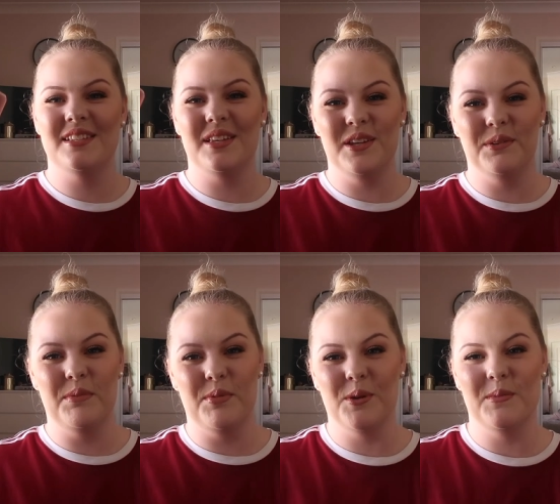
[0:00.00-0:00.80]
this
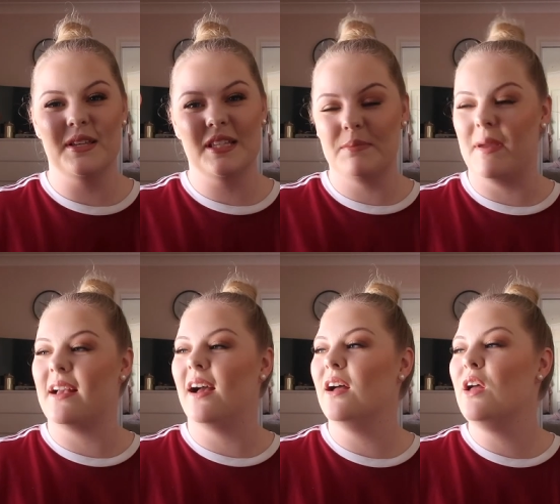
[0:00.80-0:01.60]
UE Boom
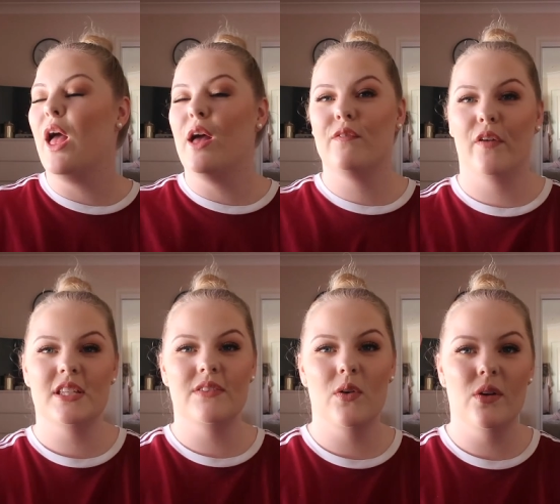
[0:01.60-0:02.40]
speaker.
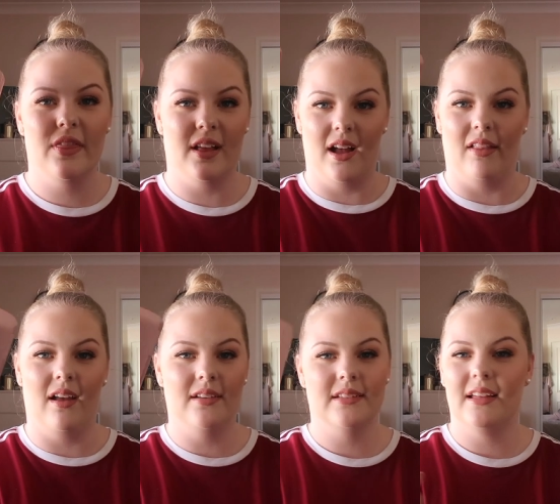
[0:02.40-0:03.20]
First of all, the
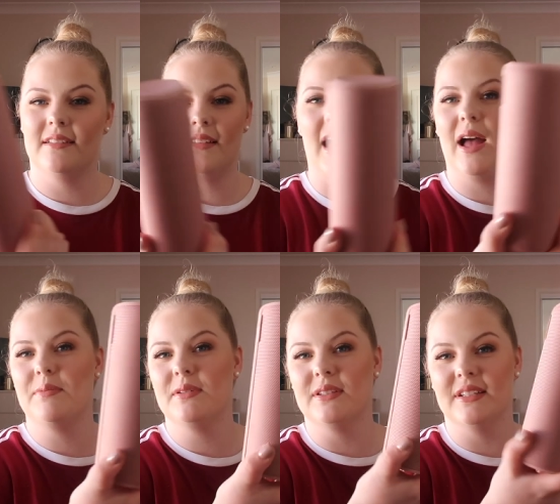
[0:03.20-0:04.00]
color
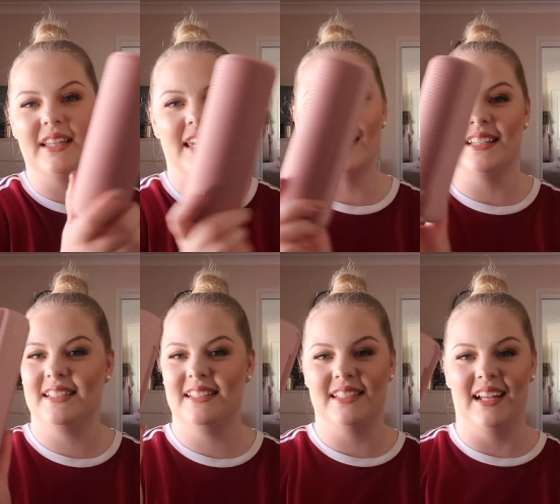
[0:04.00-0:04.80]
absolutely
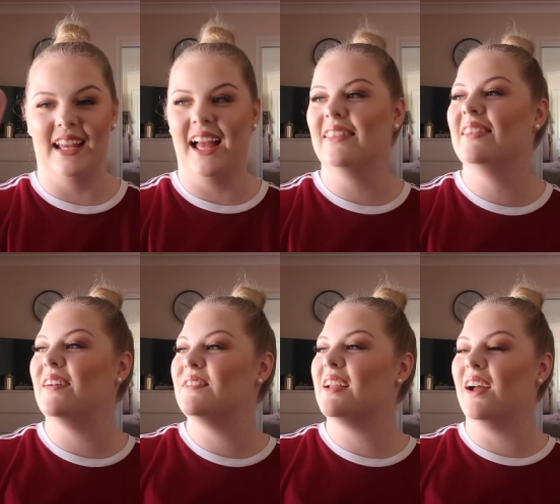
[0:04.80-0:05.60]
stunning. I
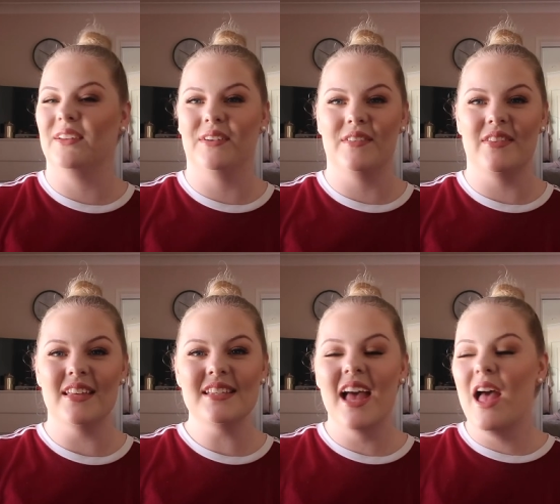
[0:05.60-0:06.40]
love the color of
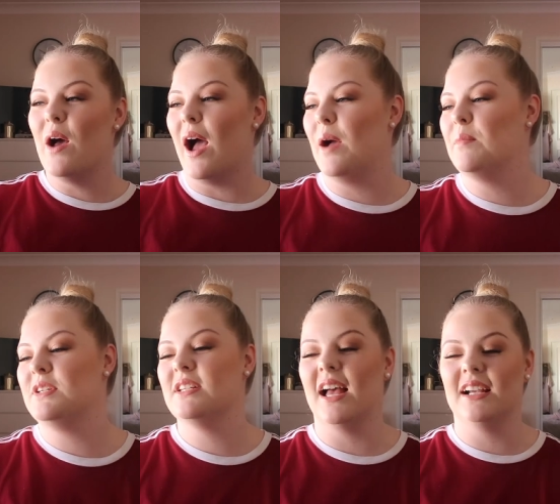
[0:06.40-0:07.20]
this, um,
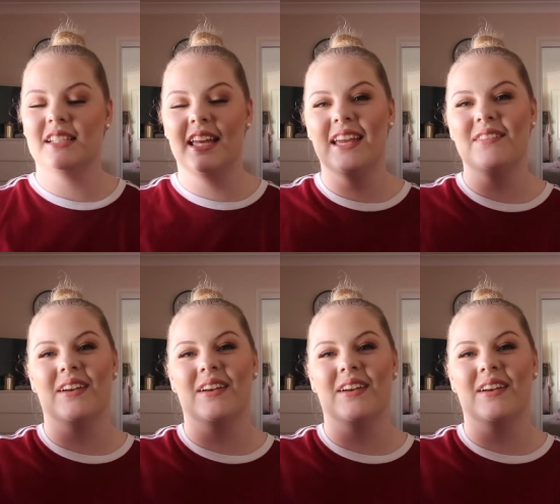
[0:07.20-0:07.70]
which is actually